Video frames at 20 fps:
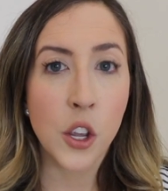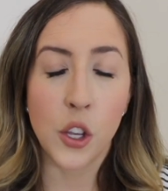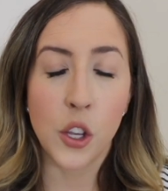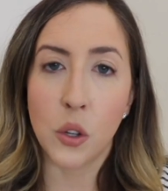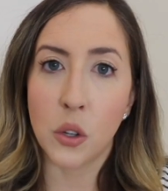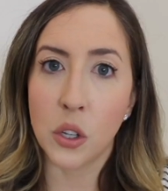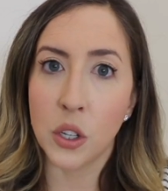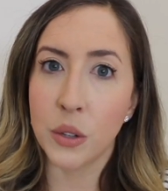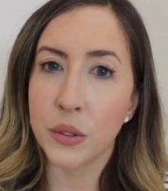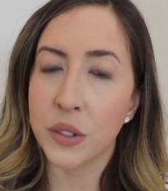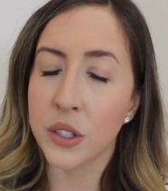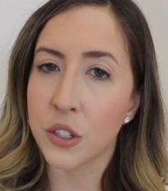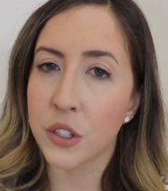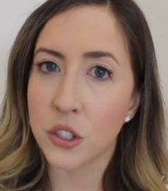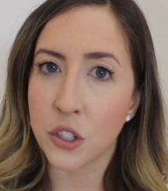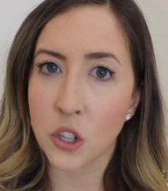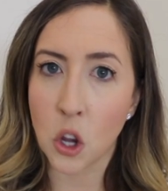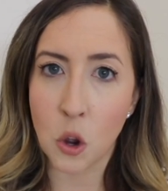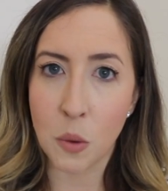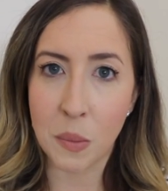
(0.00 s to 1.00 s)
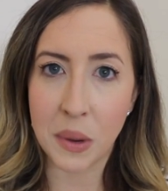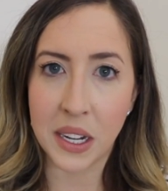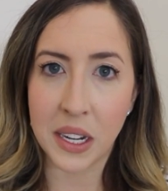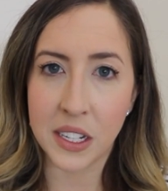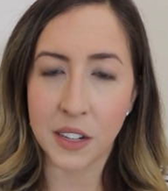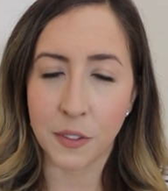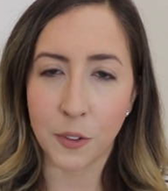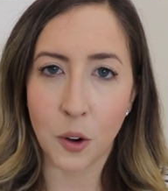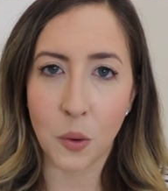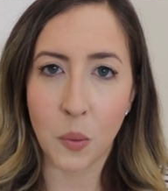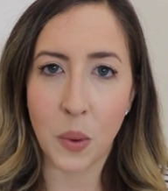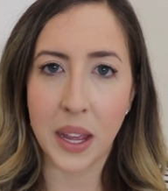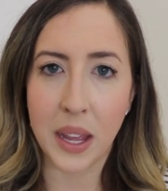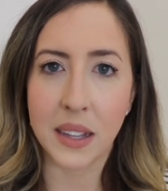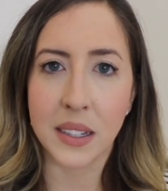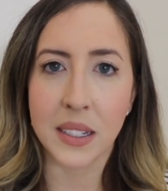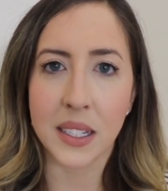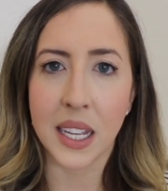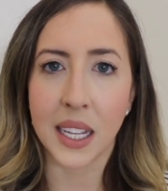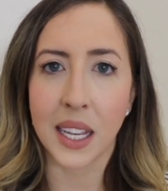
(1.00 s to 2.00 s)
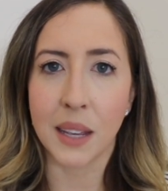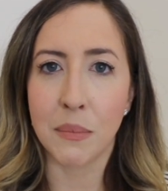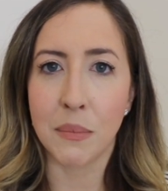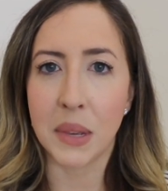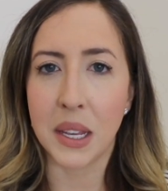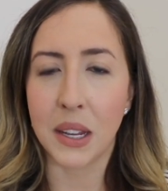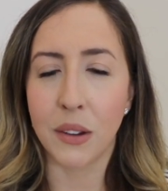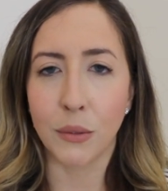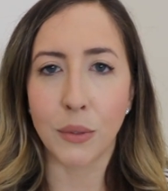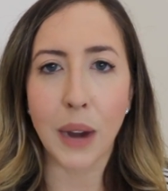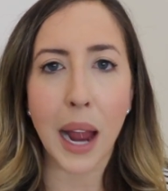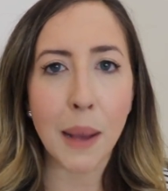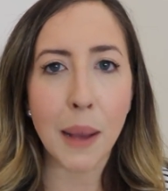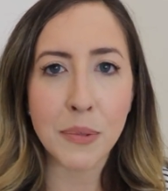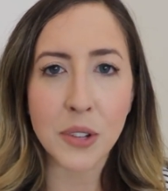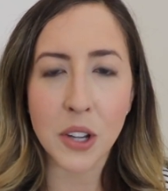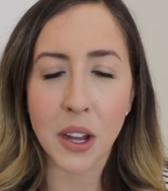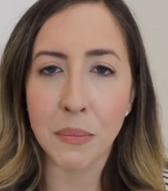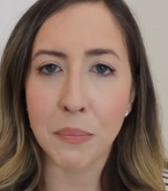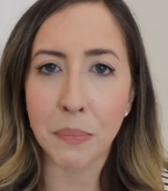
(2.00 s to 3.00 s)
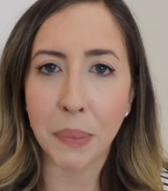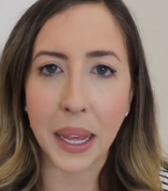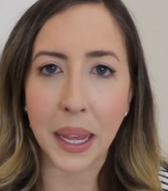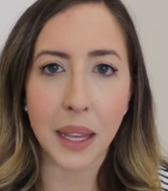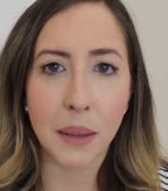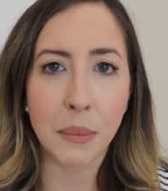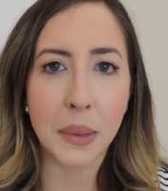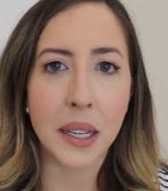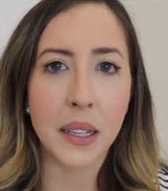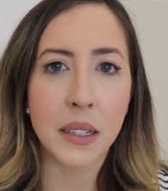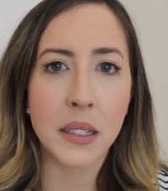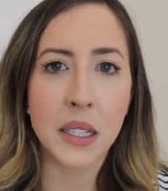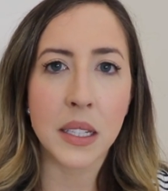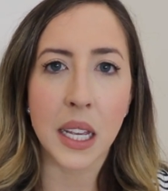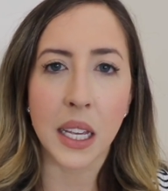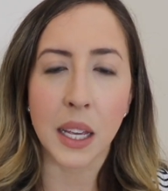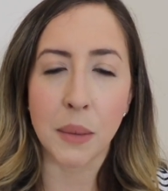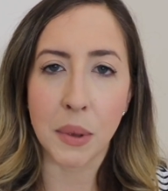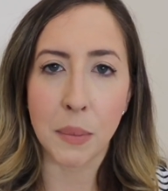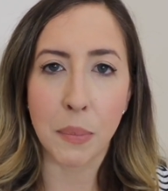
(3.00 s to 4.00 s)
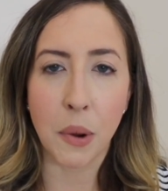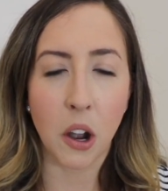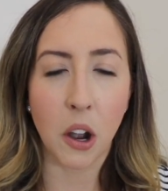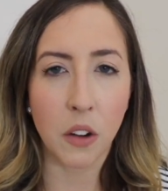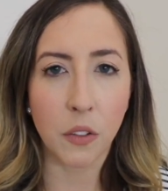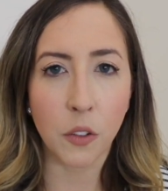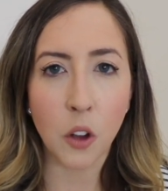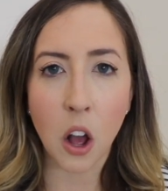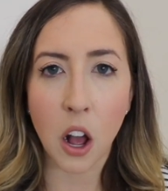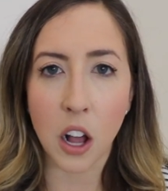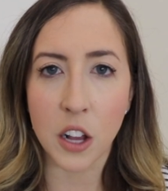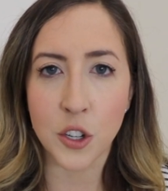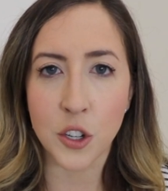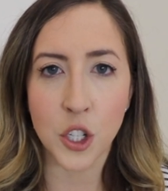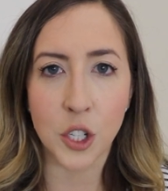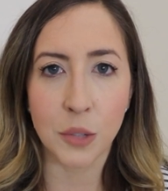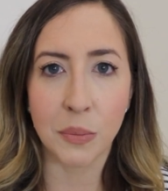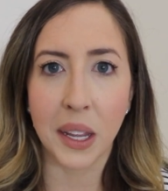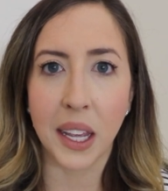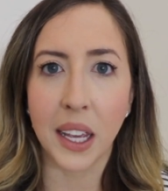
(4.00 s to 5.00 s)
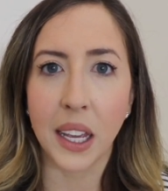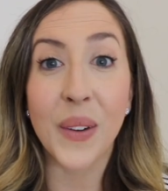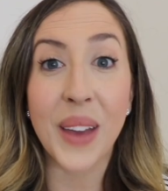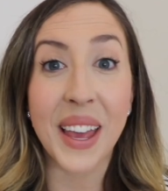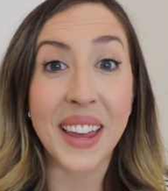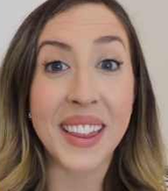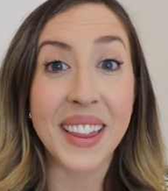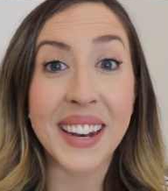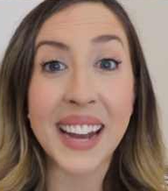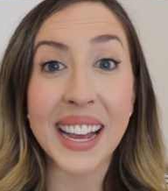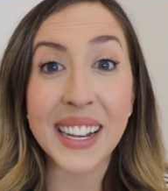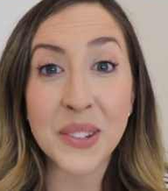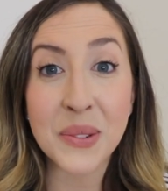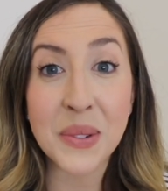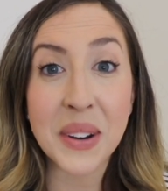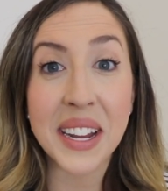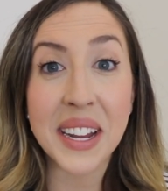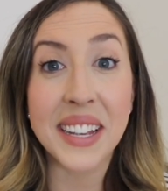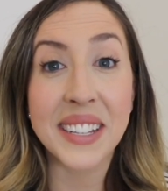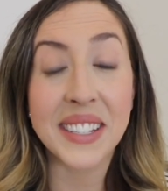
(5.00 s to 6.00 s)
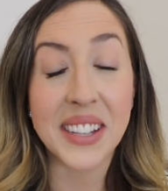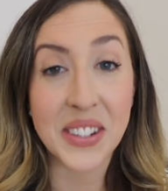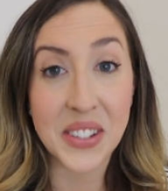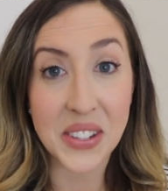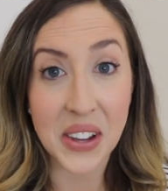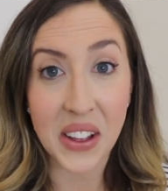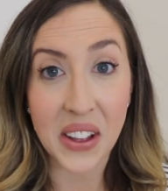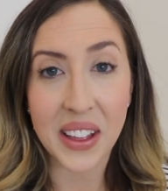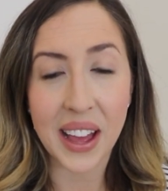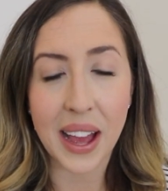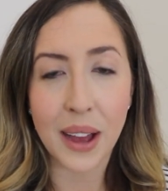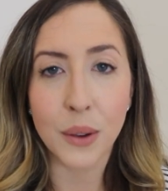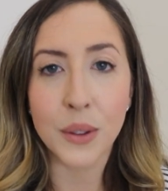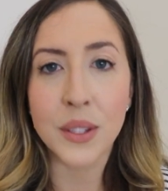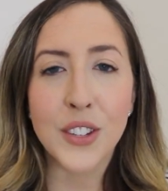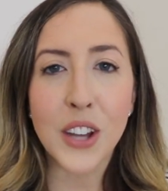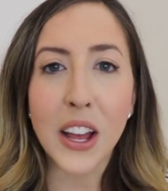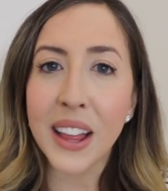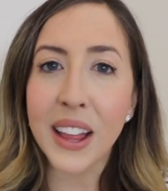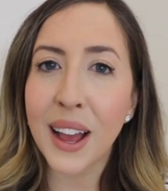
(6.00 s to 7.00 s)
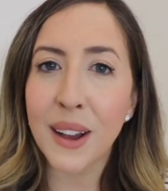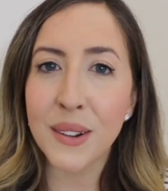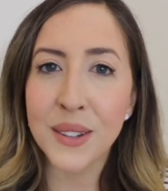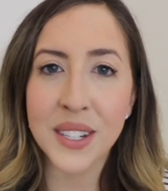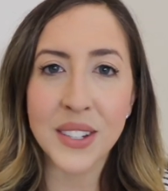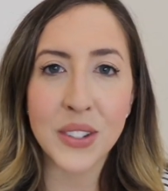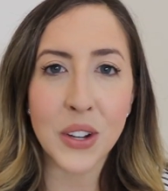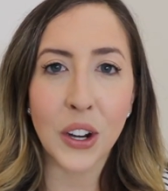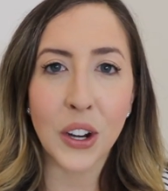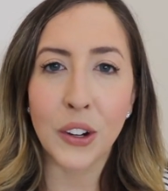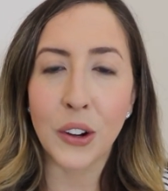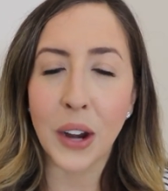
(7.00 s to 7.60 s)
you can use in so many different ways. They can be wrapped on babies, they can be part of costuming. Okay, the next one is a dollhouse. Dollhouses are